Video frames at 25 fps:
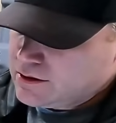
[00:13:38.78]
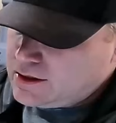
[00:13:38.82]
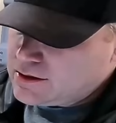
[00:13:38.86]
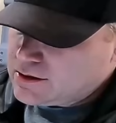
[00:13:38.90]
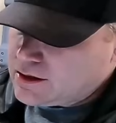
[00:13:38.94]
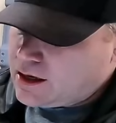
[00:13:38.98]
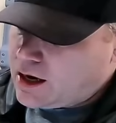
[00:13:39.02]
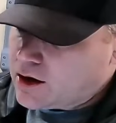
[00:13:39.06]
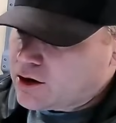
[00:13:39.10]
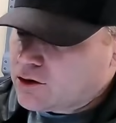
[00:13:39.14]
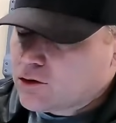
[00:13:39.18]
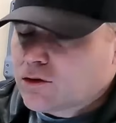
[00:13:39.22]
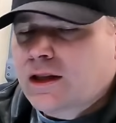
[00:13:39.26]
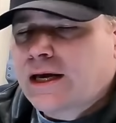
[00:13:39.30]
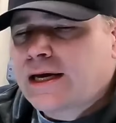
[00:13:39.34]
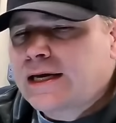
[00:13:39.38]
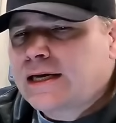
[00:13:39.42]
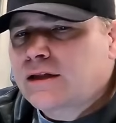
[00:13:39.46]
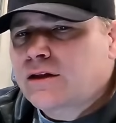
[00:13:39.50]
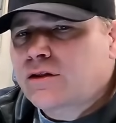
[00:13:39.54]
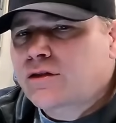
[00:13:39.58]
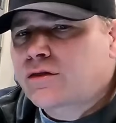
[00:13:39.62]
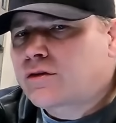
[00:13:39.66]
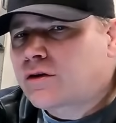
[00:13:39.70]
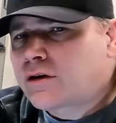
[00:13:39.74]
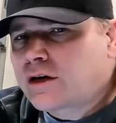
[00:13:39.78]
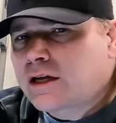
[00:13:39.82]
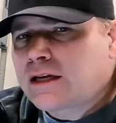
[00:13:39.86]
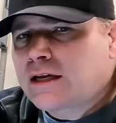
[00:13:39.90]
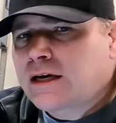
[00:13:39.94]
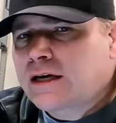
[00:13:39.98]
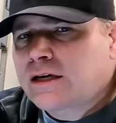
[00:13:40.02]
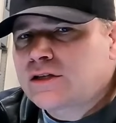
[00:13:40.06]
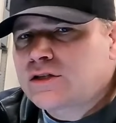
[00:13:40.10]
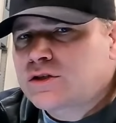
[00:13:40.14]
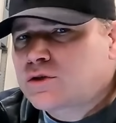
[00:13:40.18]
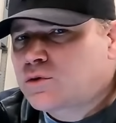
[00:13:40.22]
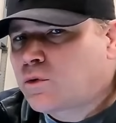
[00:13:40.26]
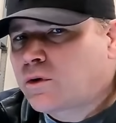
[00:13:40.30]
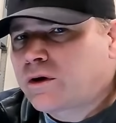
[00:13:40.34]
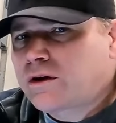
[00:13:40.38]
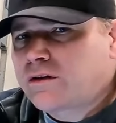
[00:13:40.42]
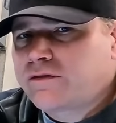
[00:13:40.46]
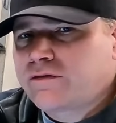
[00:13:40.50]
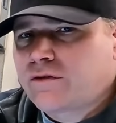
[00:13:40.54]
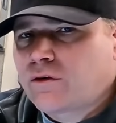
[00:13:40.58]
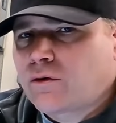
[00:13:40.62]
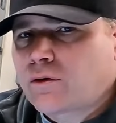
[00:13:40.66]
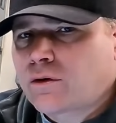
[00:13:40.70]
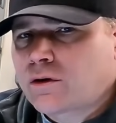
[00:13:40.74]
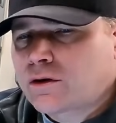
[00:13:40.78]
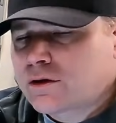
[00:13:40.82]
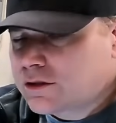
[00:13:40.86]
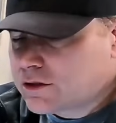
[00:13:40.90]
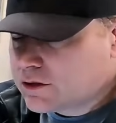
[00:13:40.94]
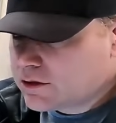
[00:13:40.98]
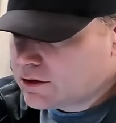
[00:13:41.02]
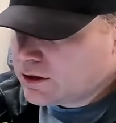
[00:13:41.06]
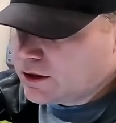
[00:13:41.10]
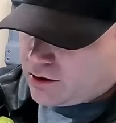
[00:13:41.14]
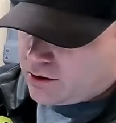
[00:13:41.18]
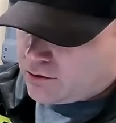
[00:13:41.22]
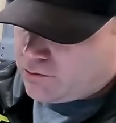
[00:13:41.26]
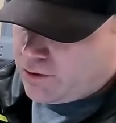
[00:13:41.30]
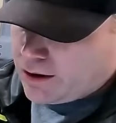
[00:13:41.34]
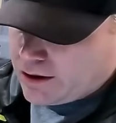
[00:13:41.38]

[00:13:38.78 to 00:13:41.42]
these Autolite 3924s are